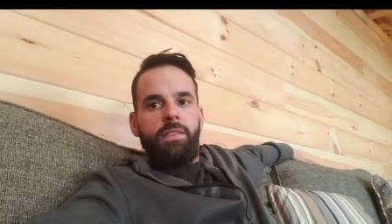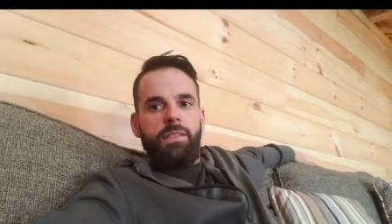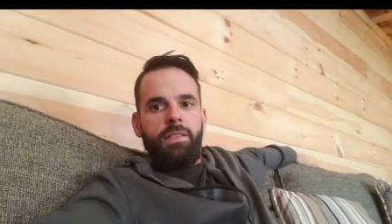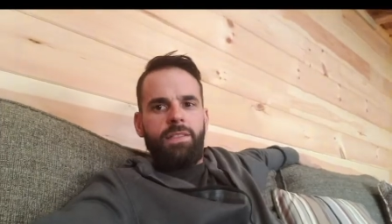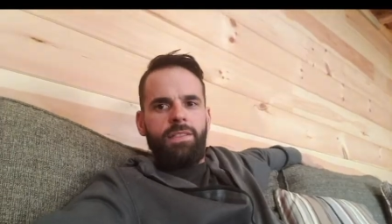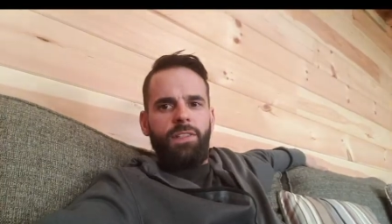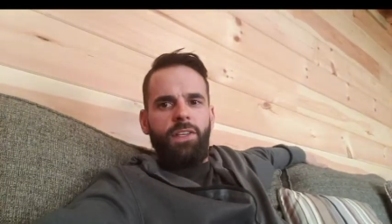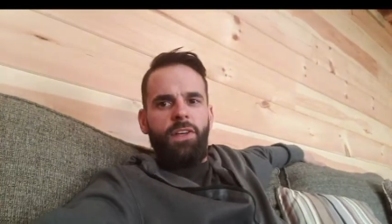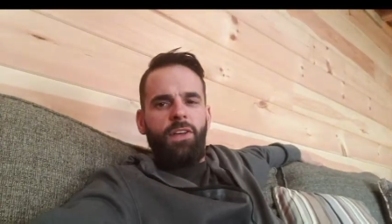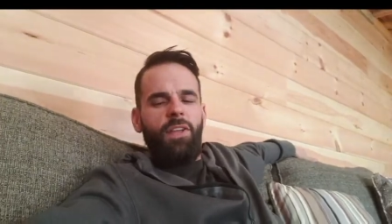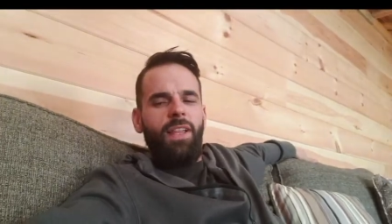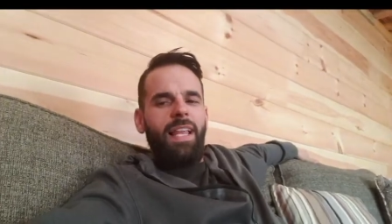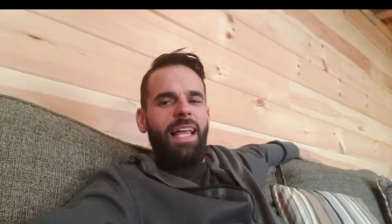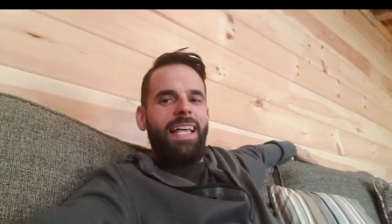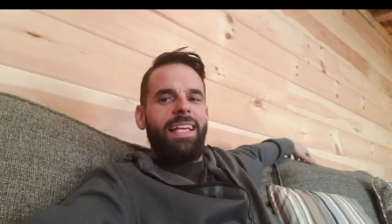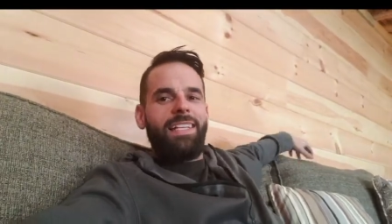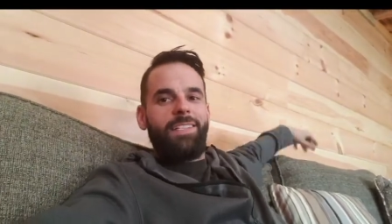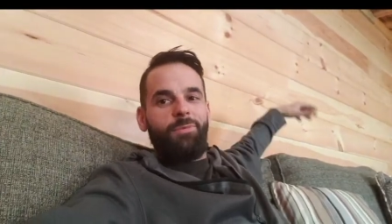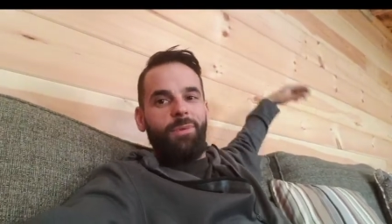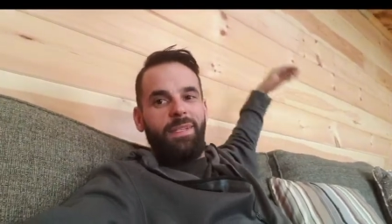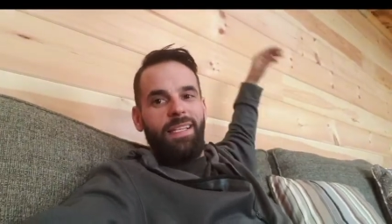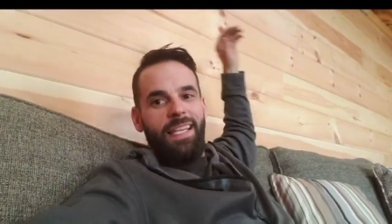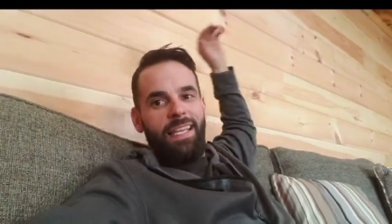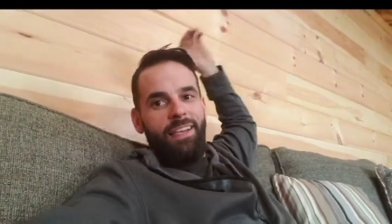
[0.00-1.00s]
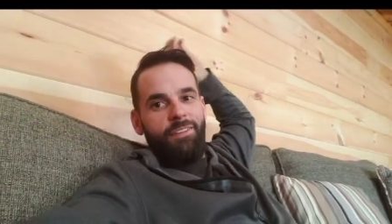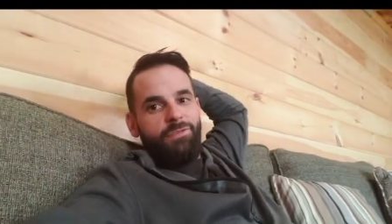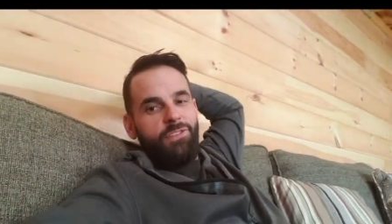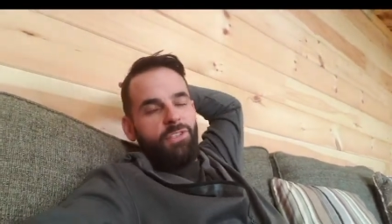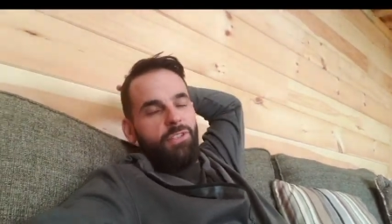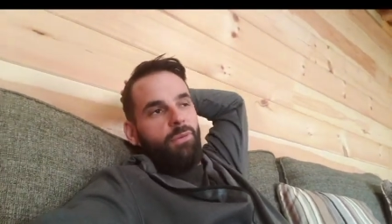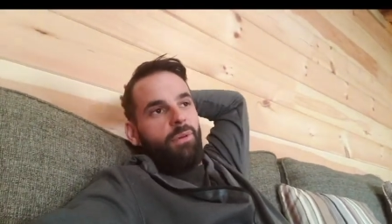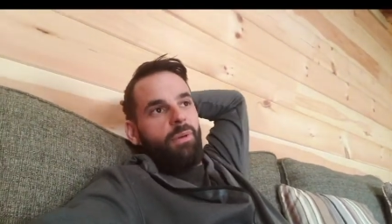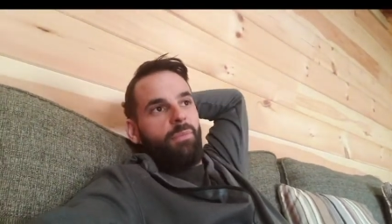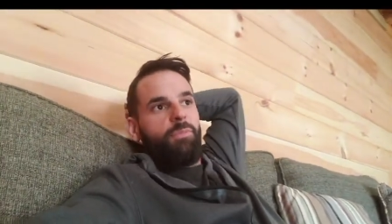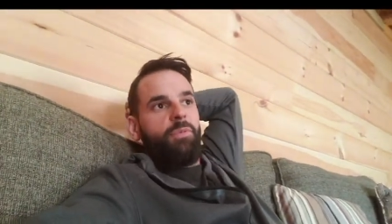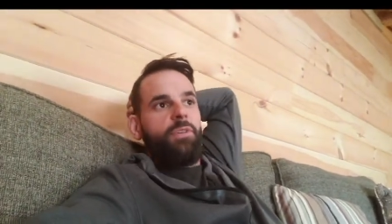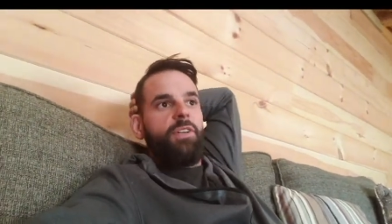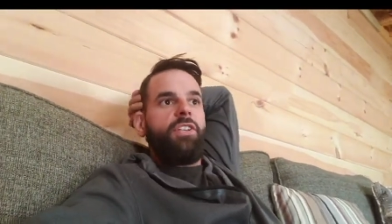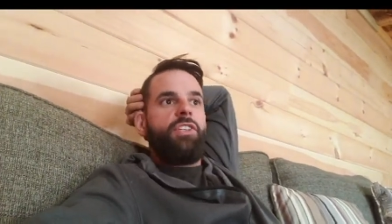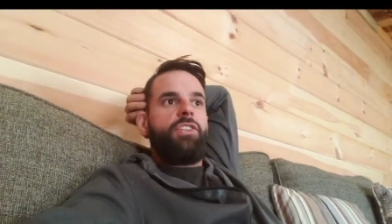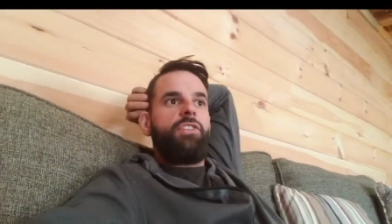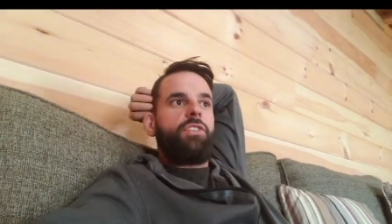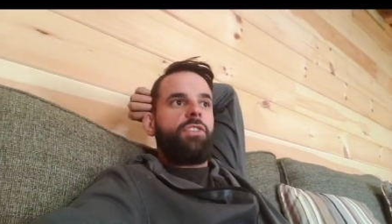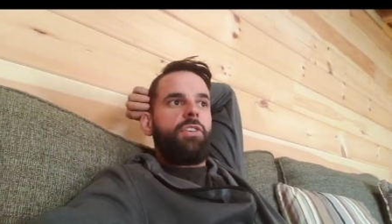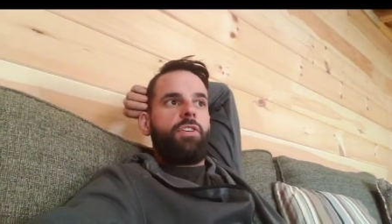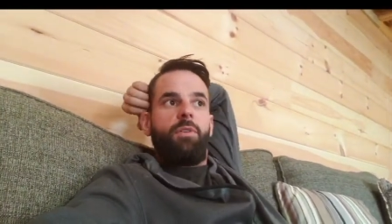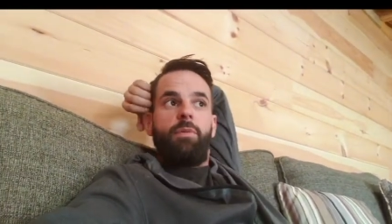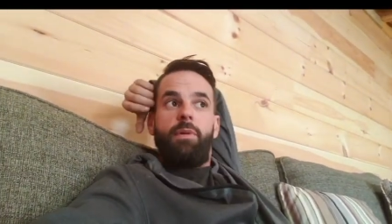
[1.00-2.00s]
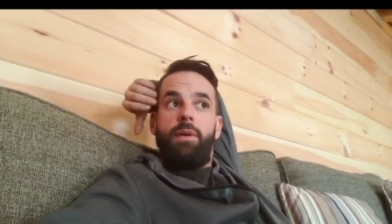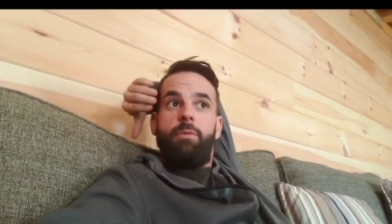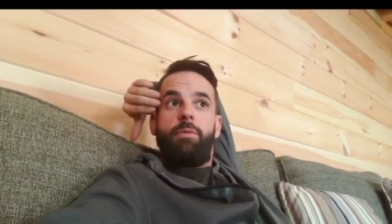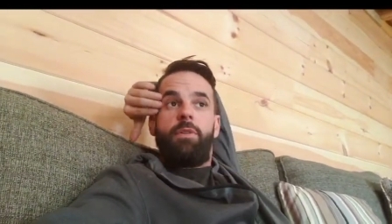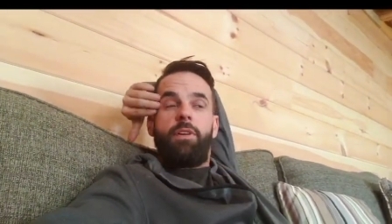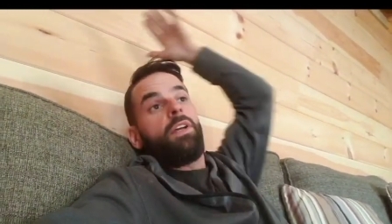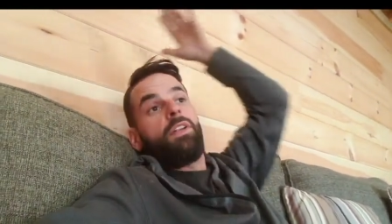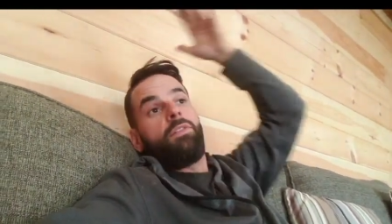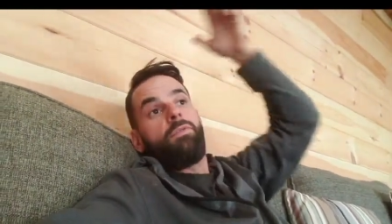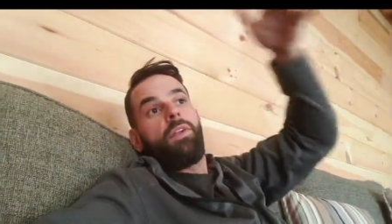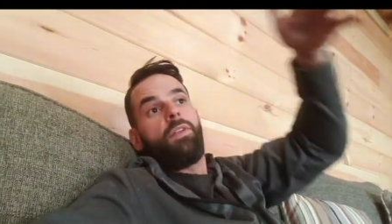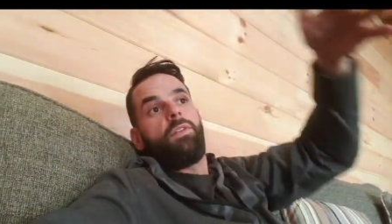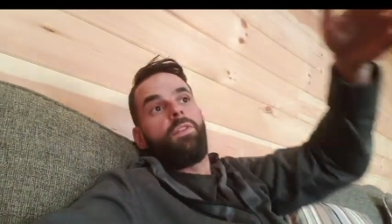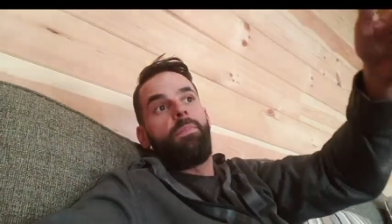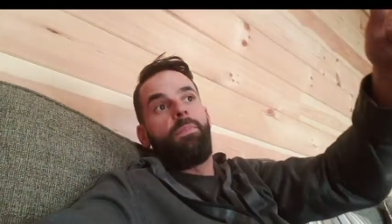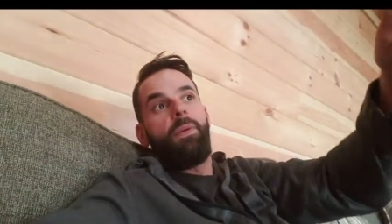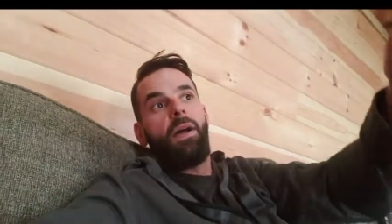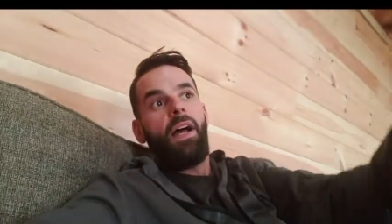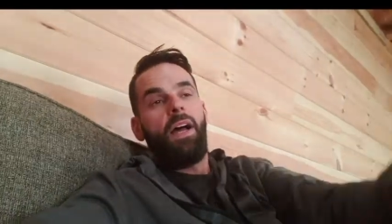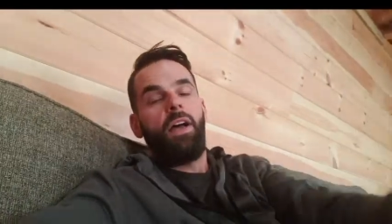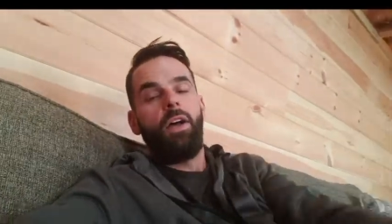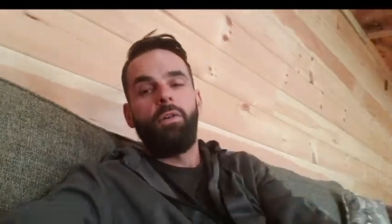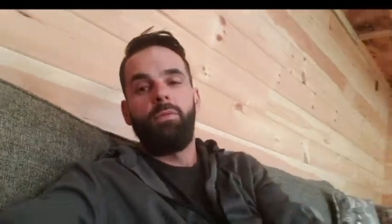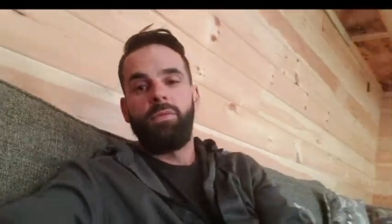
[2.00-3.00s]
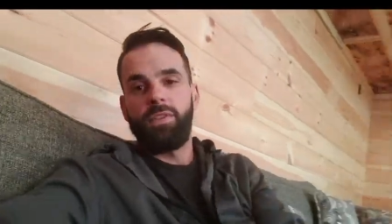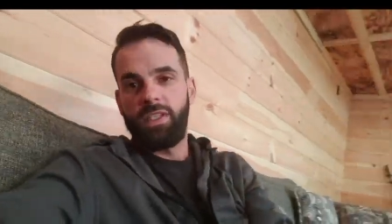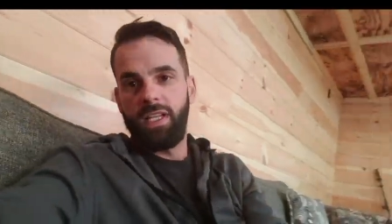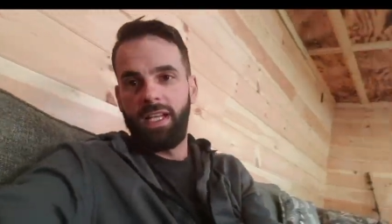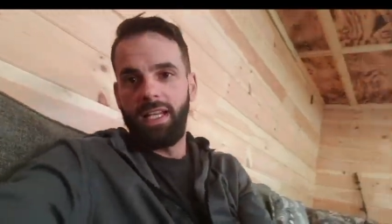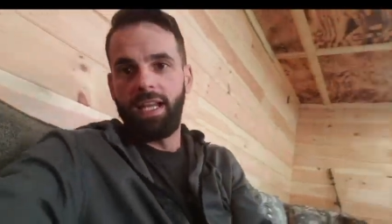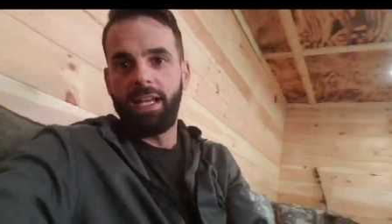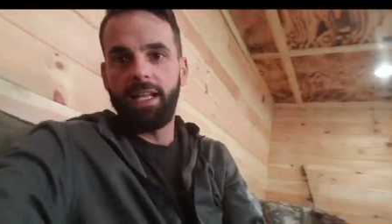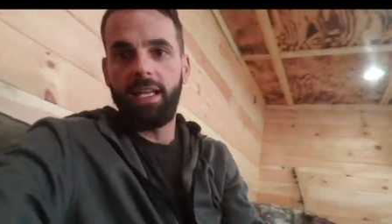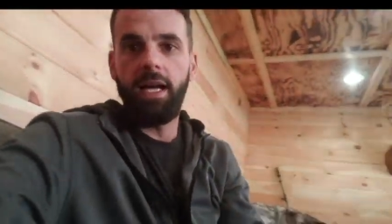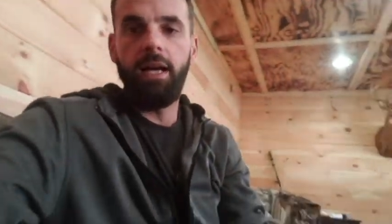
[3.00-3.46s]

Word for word: So last we left you, I'm pretty sure we were windrowed the pile was gonna let it